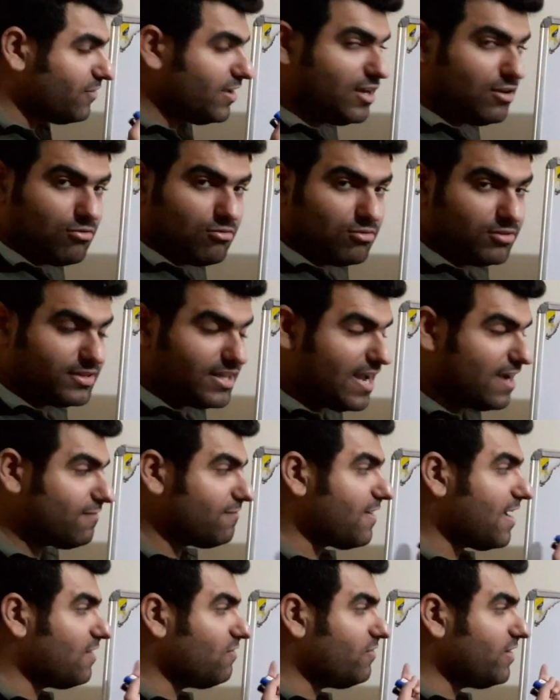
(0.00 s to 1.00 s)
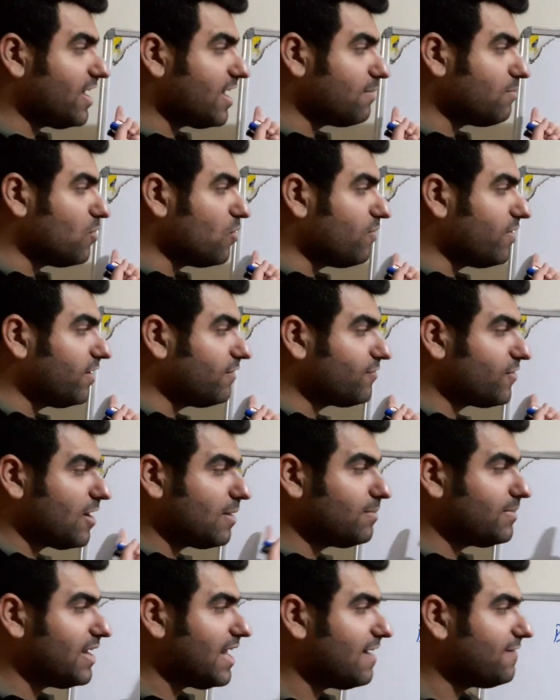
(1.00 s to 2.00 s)
we know that when we are moving
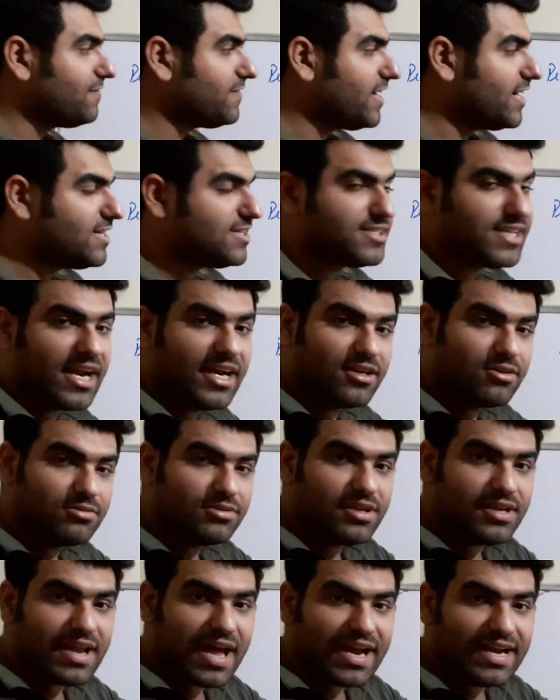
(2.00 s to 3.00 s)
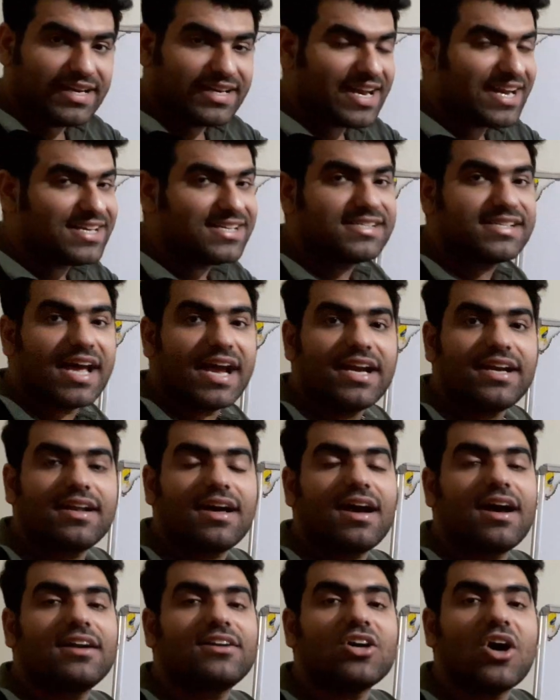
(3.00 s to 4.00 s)
from left hand side to the right hand side
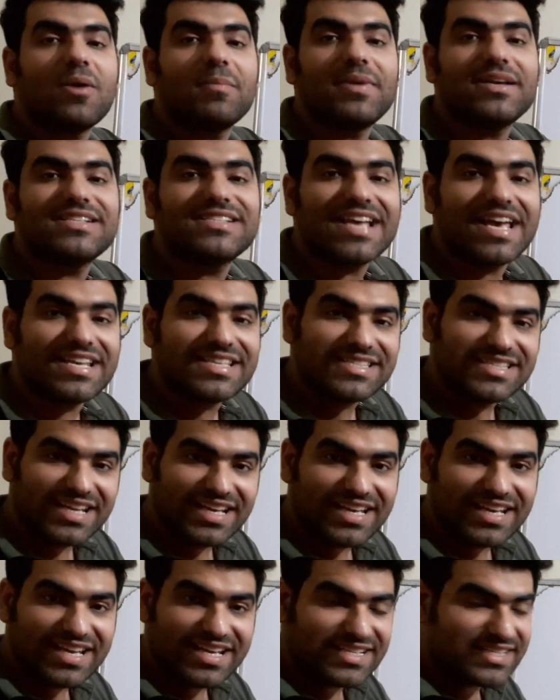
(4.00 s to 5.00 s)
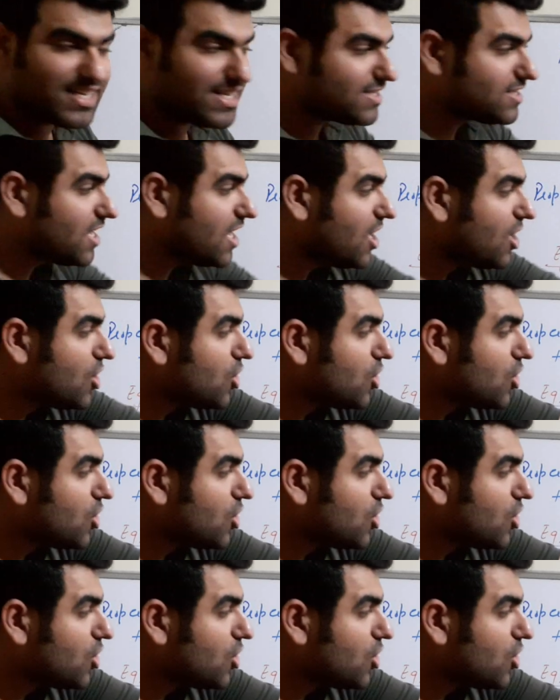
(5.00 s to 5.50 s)
atomic size decreases.